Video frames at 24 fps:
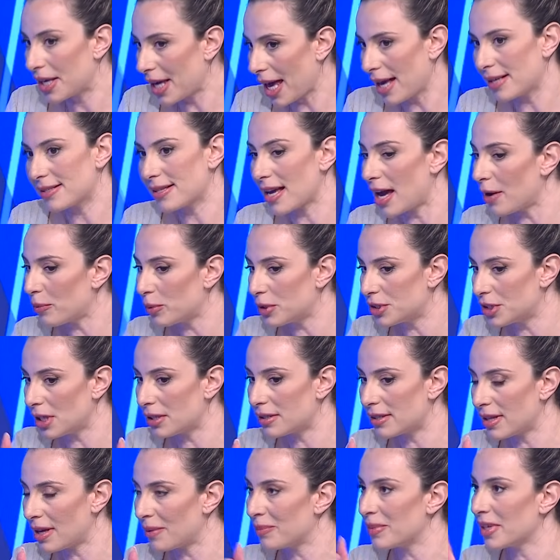Yes, I will tell
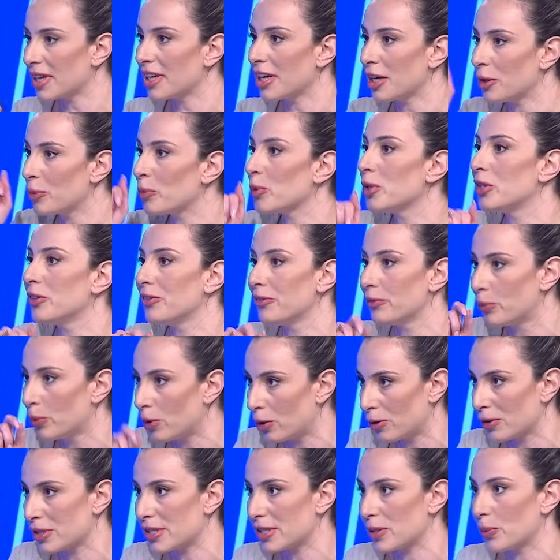something even
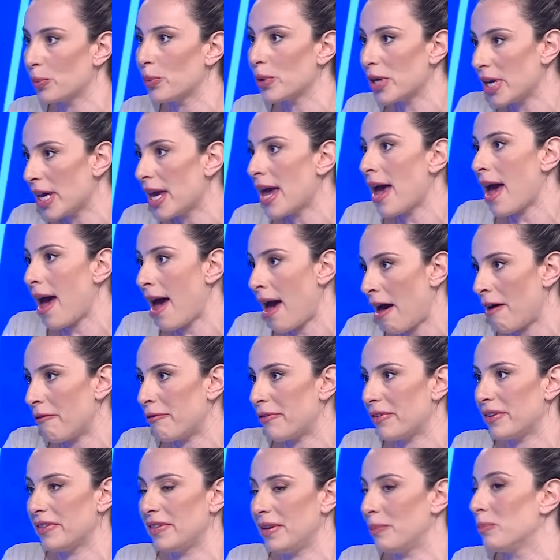worse. We
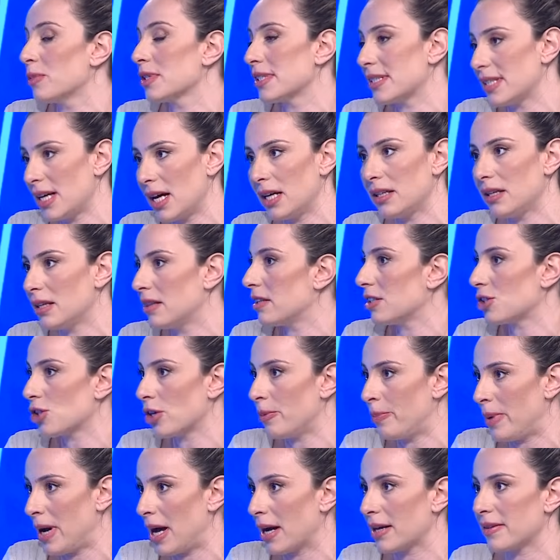have the Mossad and the
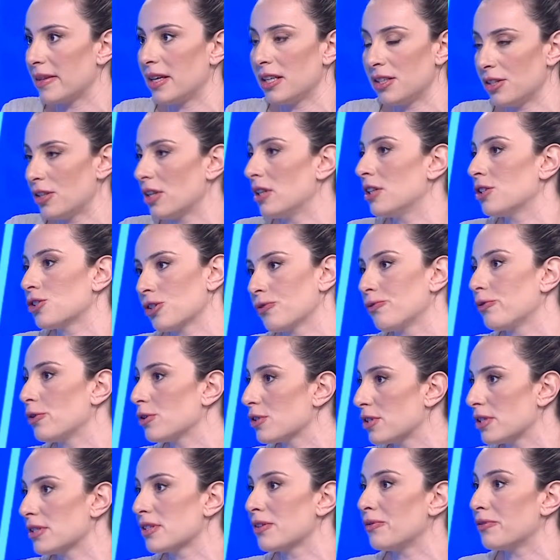Shabak, the intelligence
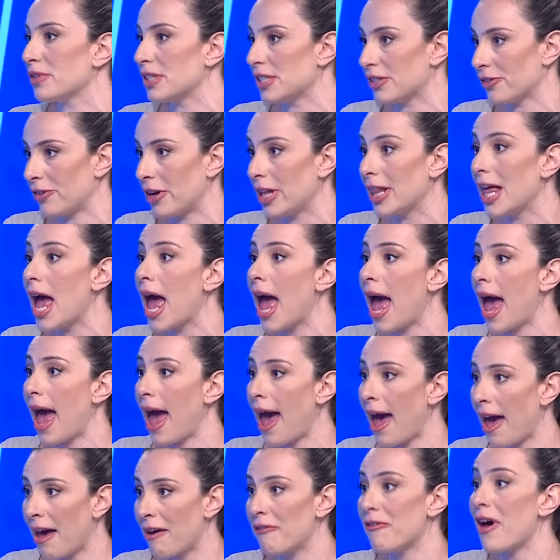forces of Israel,
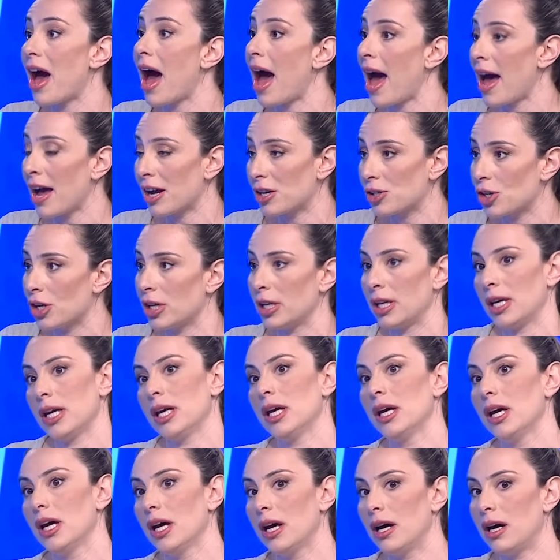have actually
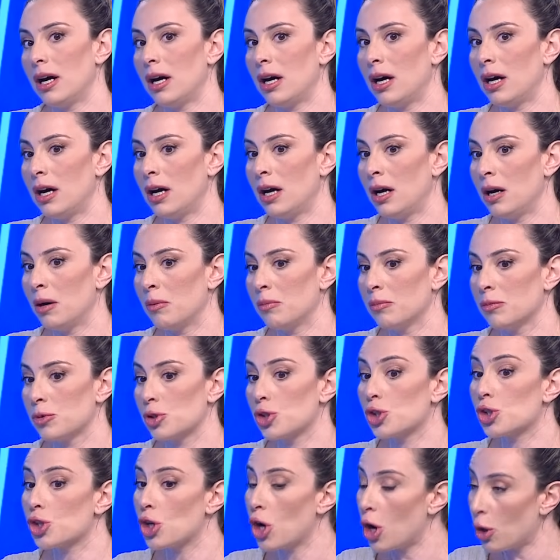
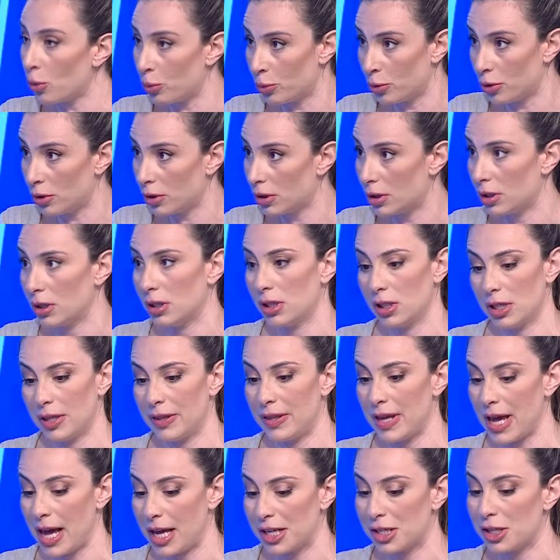shown
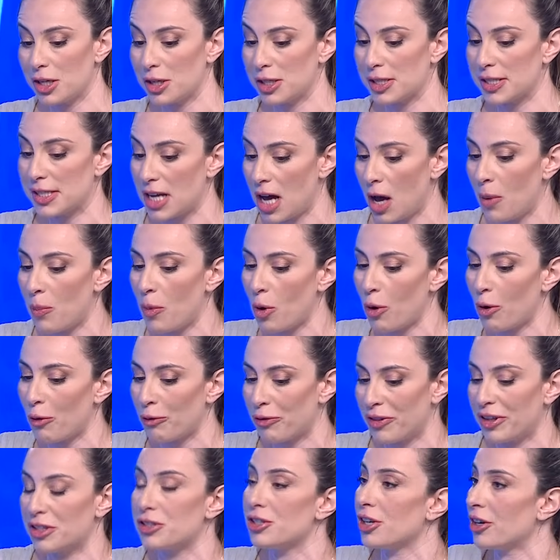that some of
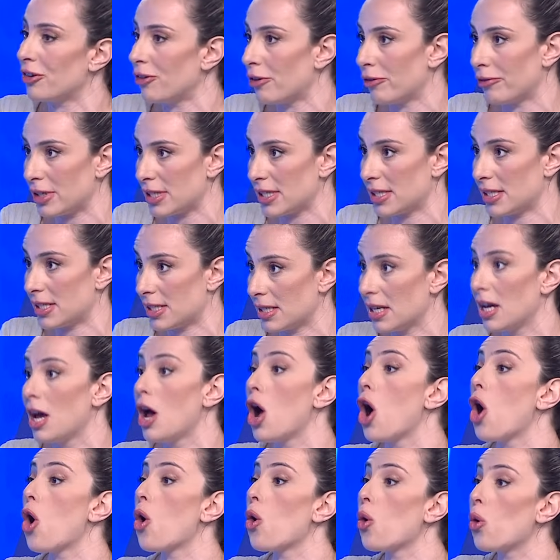the terrorists
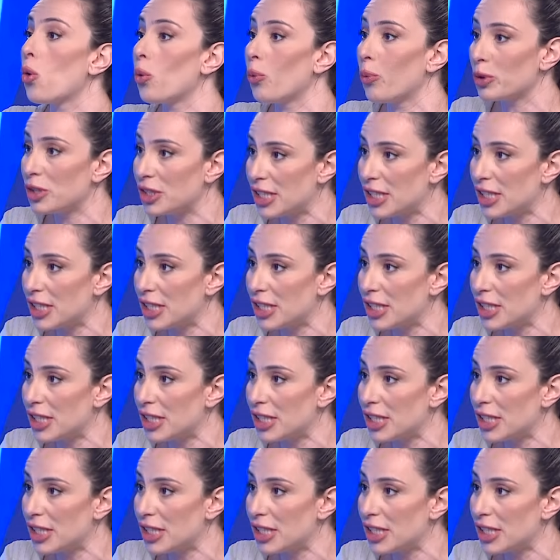who